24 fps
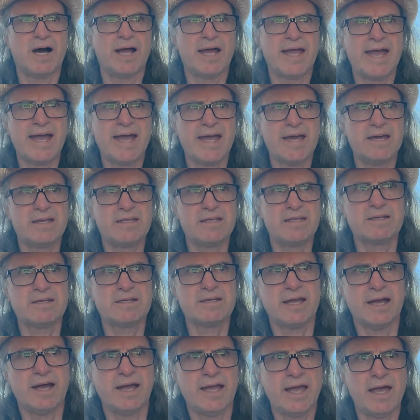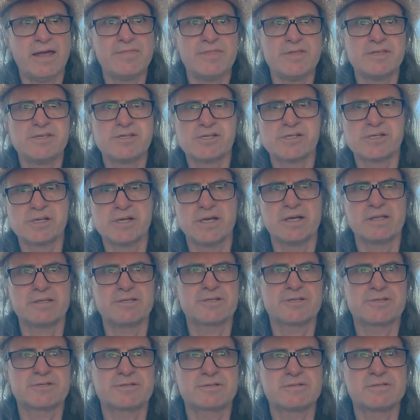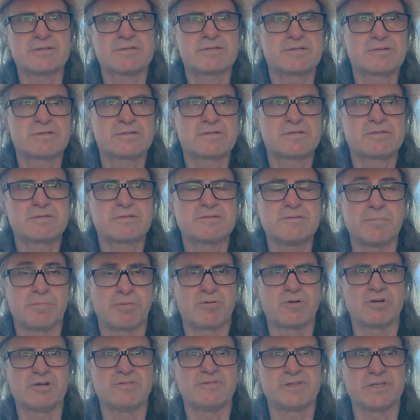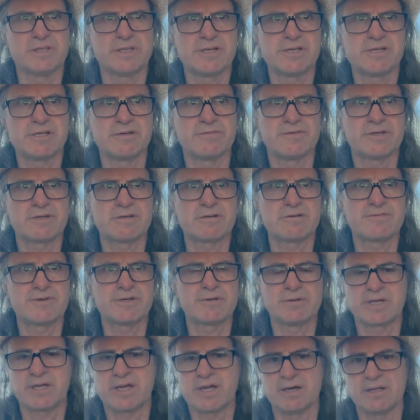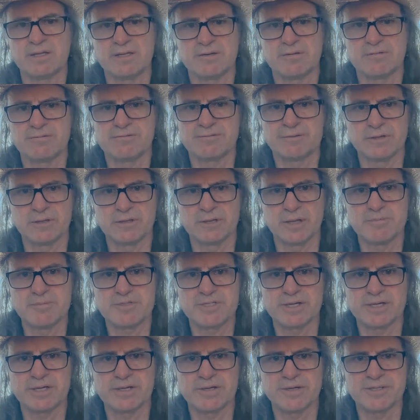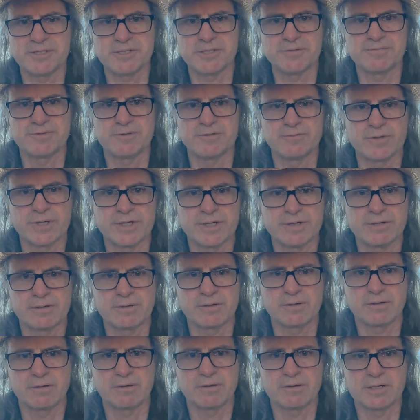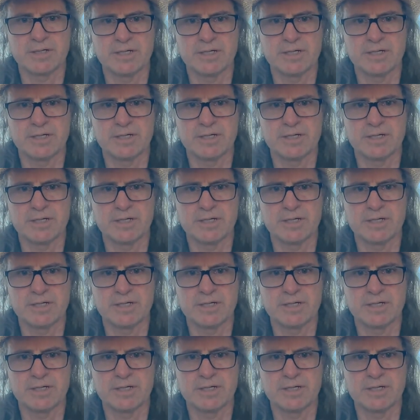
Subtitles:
had the chance, the privilege of interviewing Helen Phillips. I don't know if you've read her or not.